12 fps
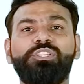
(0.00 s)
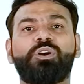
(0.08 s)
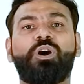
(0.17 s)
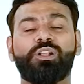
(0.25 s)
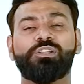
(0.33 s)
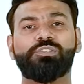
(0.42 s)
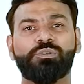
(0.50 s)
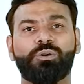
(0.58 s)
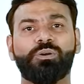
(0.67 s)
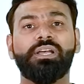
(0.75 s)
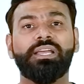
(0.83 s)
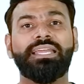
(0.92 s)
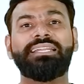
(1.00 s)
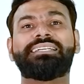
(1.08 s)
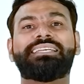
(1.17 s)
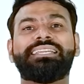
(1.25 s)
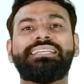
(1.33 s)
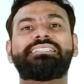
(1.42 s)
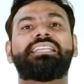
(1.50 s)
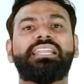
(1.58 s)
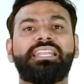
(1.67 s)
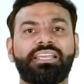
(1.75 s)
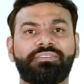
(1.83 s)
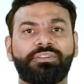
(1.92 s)
which also increase the
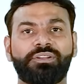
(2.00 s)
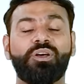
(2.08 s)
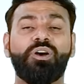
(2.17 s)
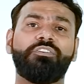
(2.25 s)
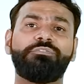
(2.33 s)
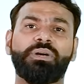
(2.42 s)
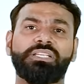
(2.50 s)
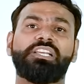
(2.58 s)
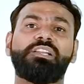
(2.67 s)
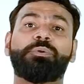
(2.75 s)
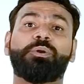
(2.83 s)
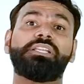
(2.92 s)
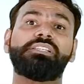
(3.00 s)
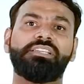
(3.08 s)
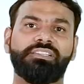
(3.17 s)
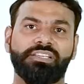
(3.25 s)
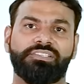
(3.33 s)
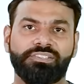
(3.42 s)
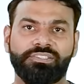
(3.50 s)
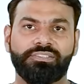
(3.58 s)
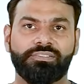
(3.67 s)
level of muscle protein synthesis.